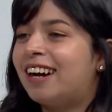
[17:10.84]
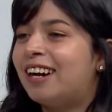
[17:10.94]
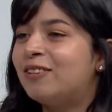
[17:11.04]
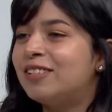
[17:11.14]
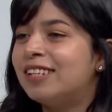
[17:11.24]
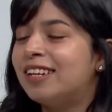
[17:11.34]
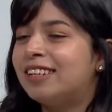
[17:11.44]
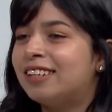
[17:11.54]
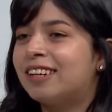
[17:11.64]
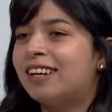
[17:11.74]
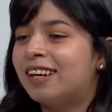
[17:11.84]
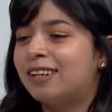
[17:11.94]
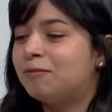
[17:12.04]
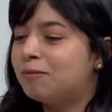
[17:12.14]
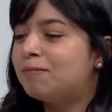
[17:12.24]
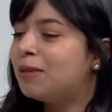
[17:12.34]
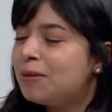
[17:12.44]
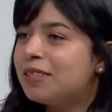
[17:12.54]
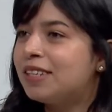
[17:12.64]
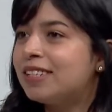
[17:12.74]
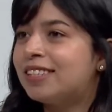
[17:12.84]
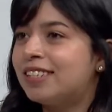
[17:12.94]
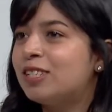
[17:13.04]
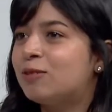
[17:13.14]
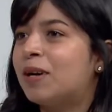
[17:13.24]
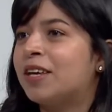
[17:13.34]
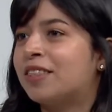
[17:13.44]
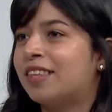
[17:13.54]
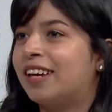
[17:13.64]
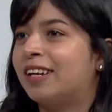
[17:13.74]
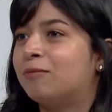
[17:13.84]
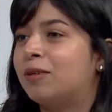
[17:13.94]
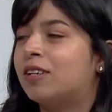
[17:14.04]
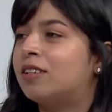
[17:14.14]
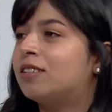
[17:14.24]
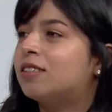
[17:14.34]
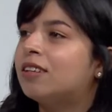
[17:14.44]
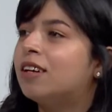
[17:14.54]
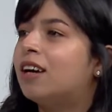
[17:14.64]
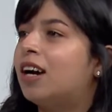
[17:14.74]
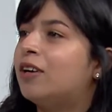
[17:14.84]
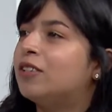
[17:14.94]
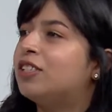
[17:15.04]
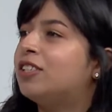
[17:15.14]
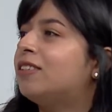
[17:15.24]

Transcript: I was like, maybe this is my thing, because I